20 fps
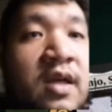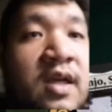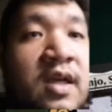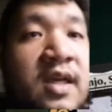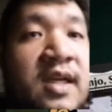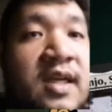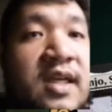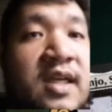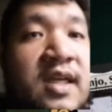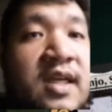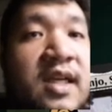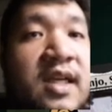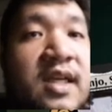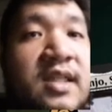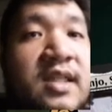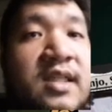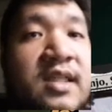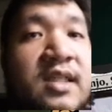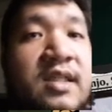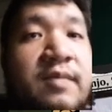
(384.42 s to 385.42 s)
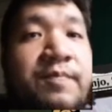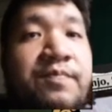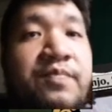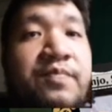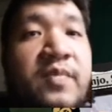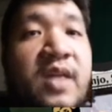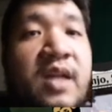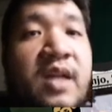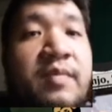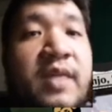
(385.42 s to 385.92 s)
It's
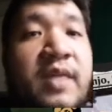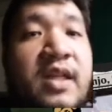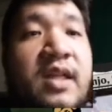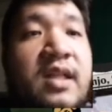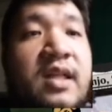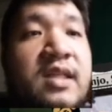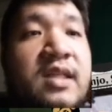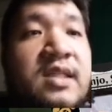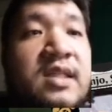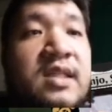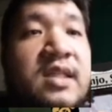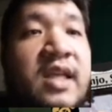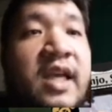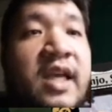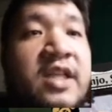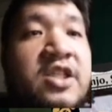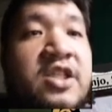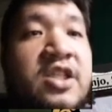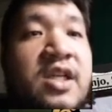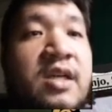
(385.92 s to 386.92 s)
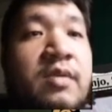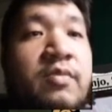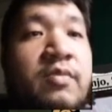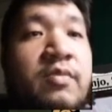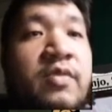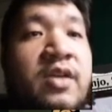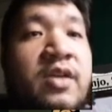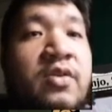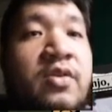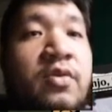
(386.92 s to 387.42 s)
admittedly sketchy. We
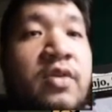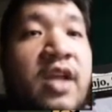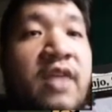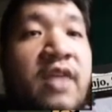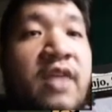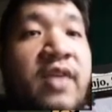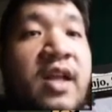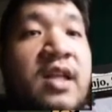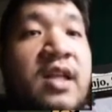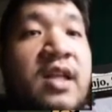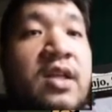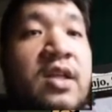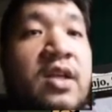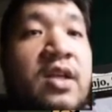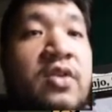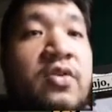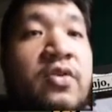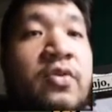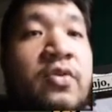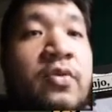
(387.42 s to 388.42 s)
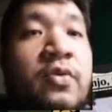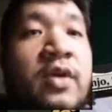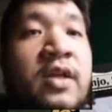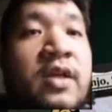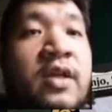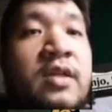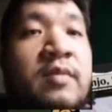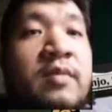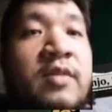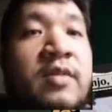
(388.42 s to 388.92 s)
don't have anything to do
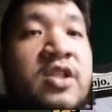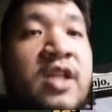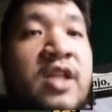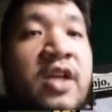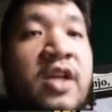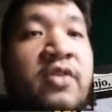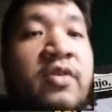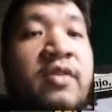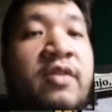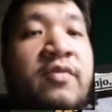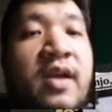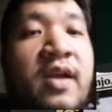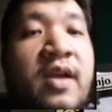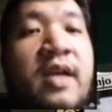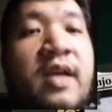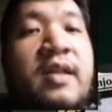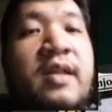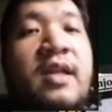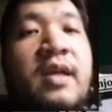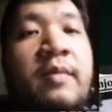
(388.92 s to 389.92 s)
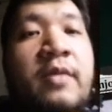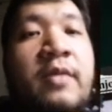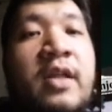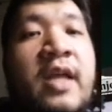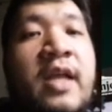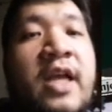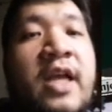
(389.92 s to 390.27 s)
until much later. In fact, I think I'm gonna actually